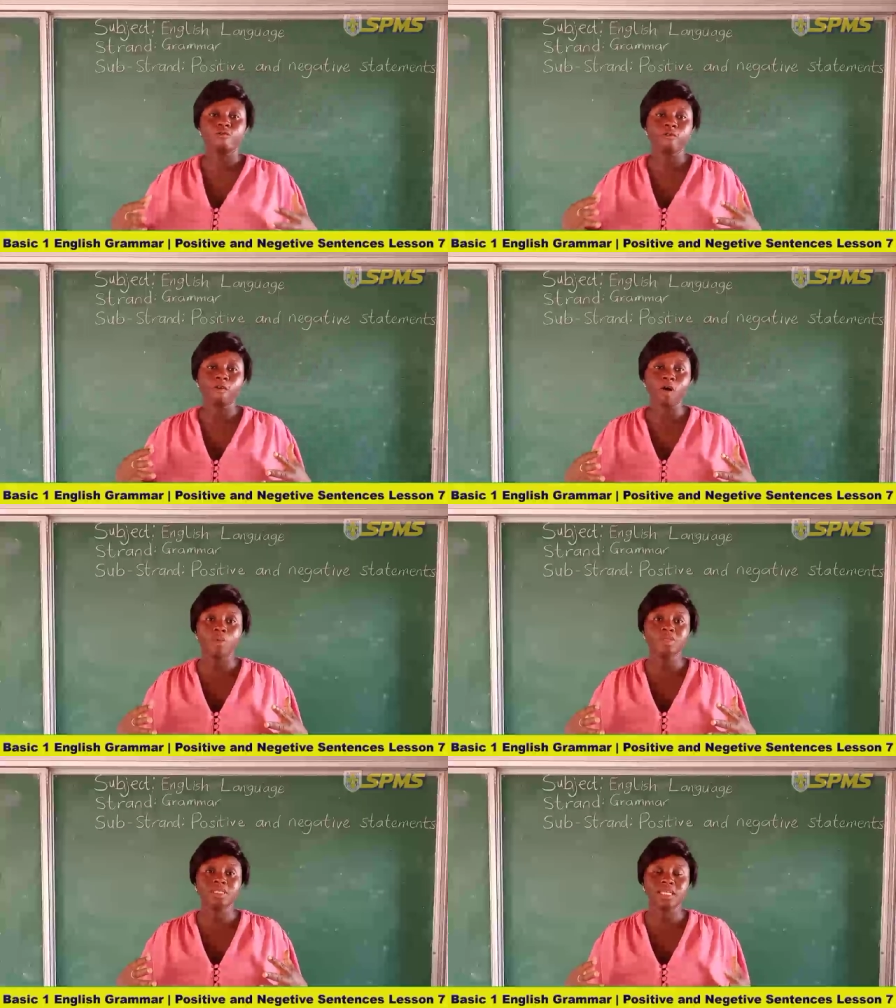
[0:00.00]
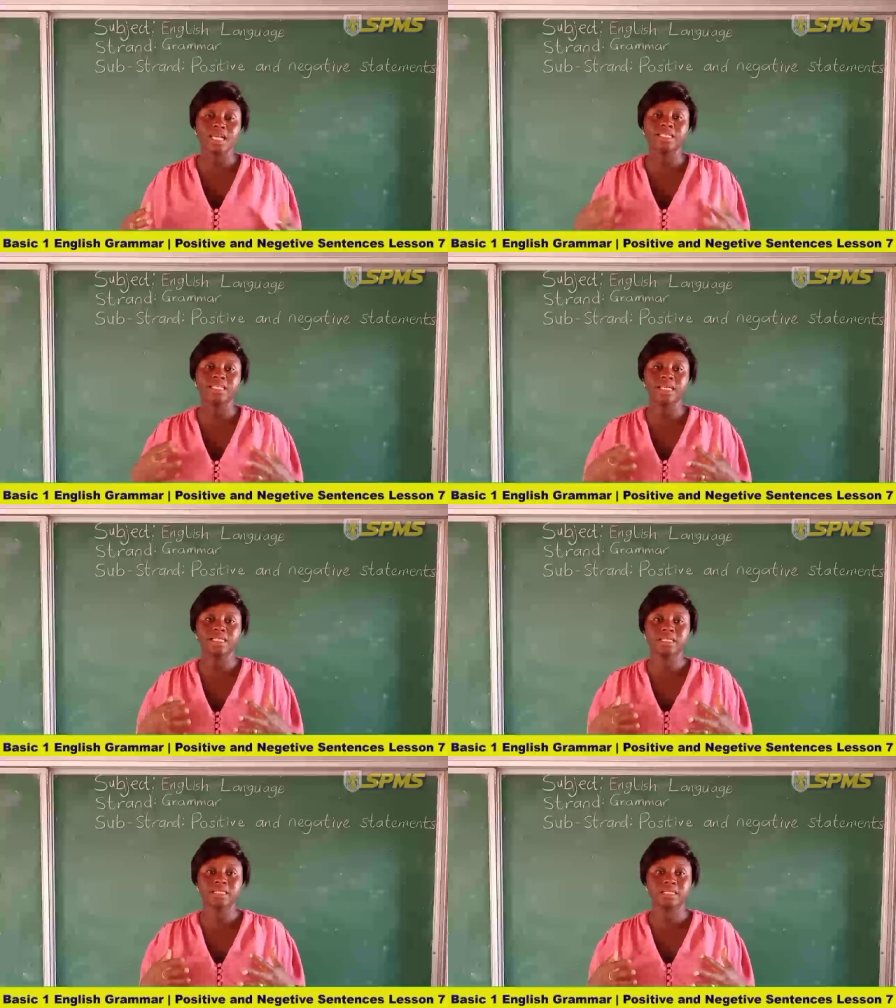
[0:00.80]
form
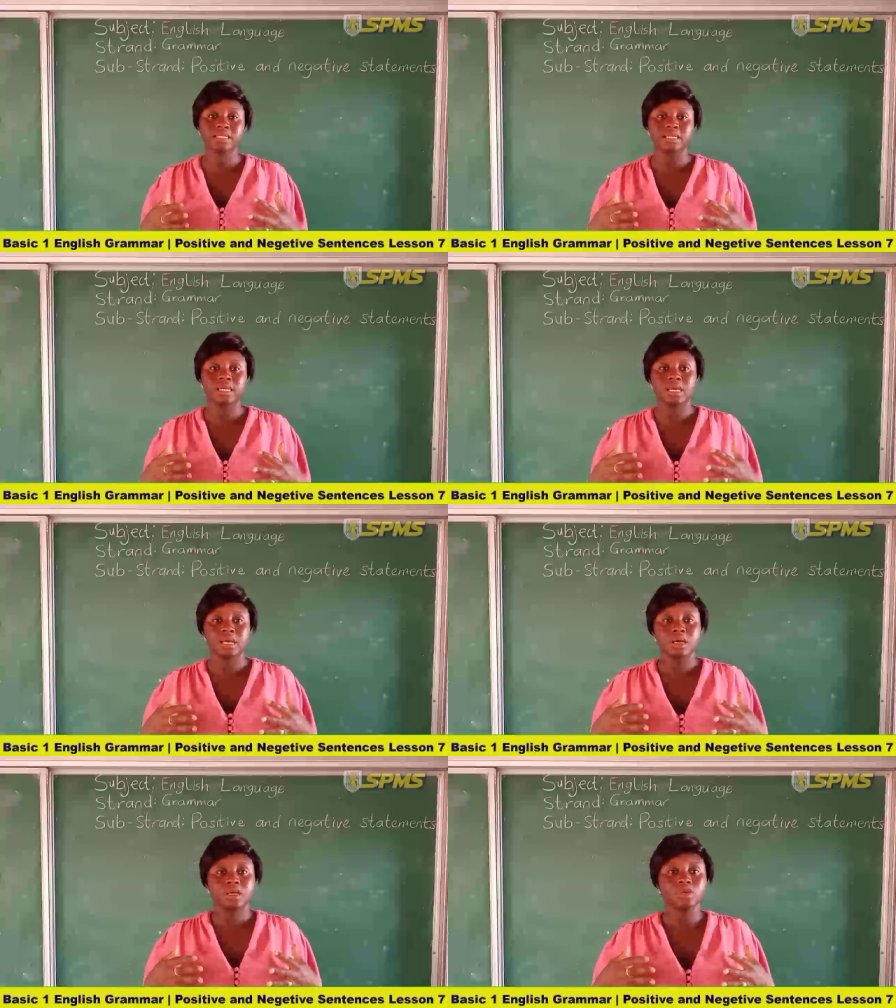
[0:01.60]
sentences